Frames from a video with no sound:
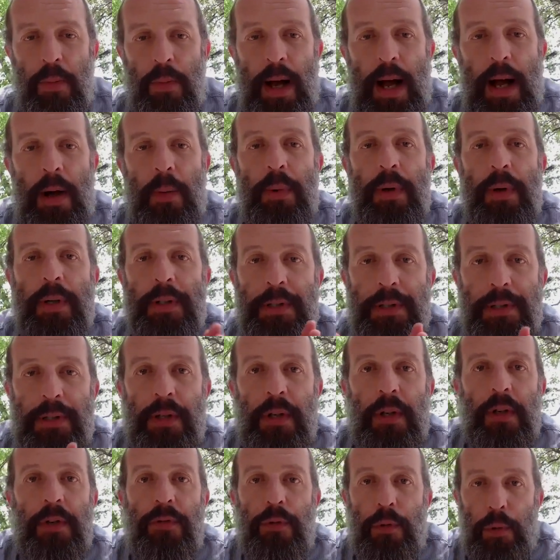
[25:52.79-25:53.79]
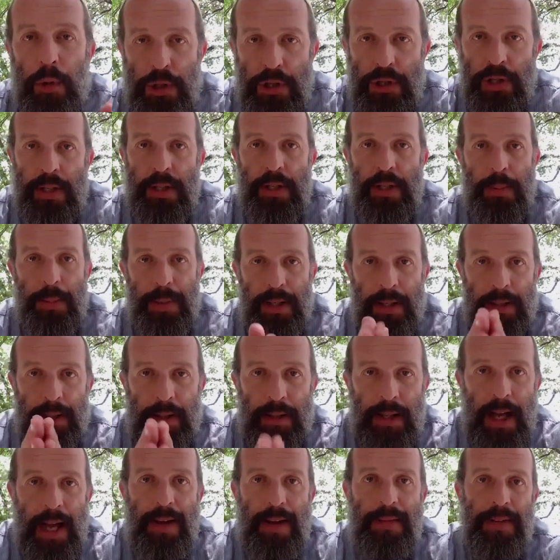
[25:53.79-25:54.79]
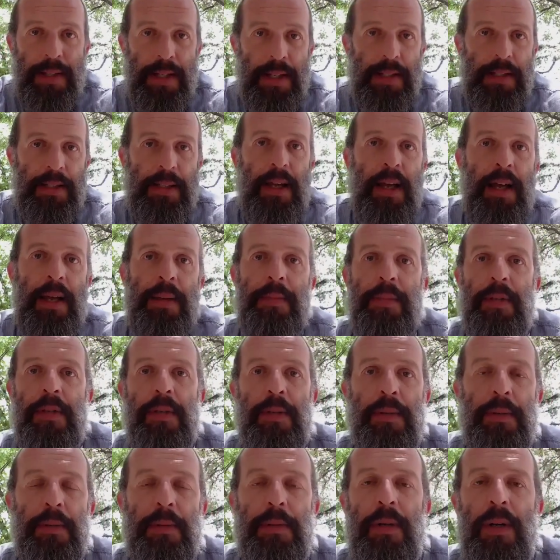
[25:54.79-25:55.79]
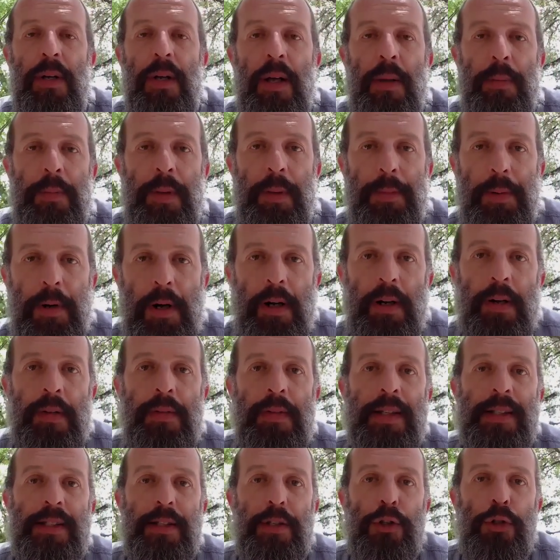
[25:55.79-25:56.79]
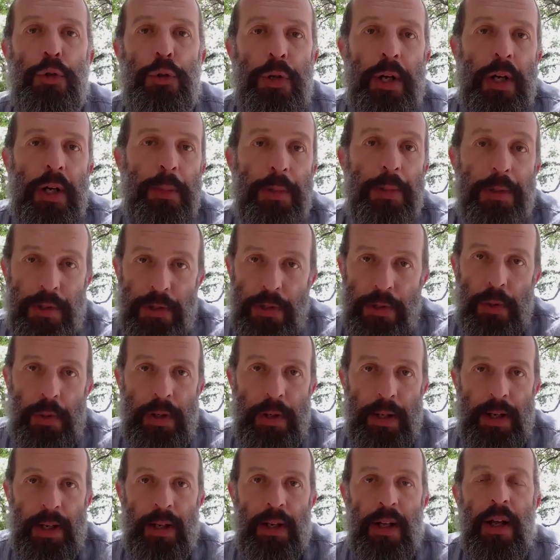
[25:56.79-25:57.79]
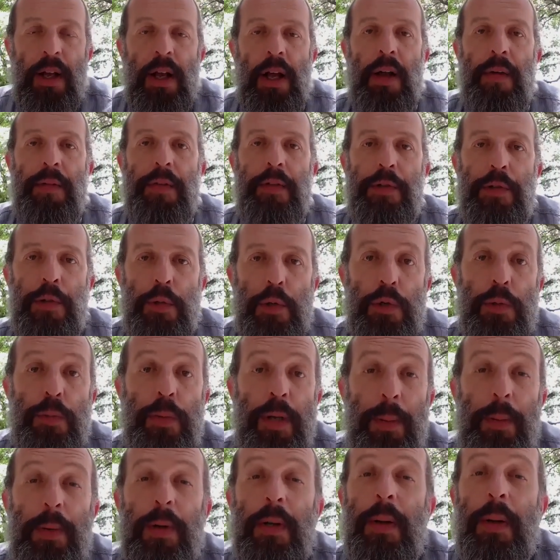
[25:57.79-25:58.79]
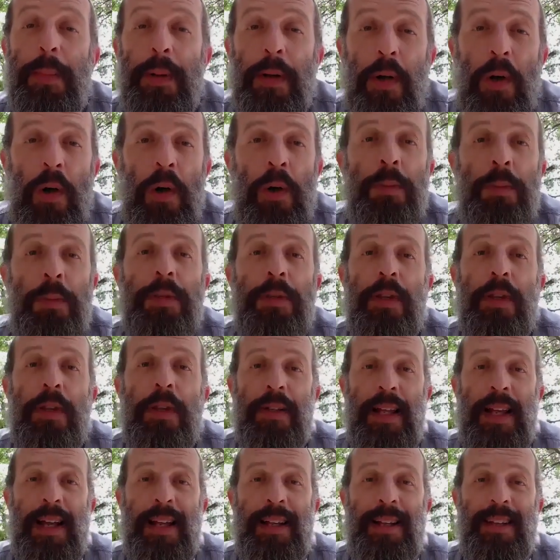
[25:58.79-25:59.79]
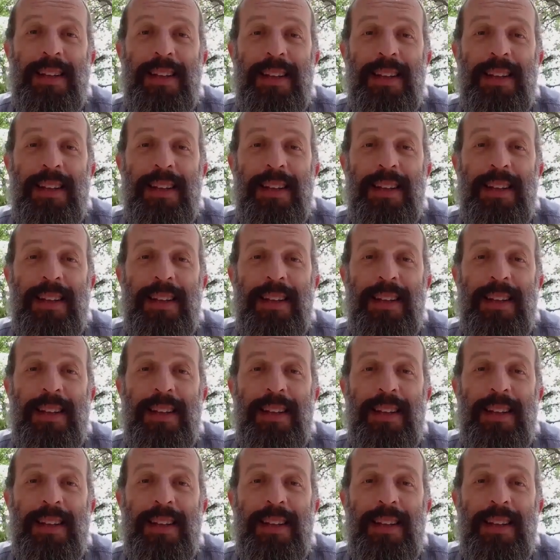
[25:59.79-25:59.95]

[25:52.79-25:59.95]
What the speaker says: Wow, we are so fortunate to be alive at this time to be part of this incredible story of the Jewish people coming home to their land,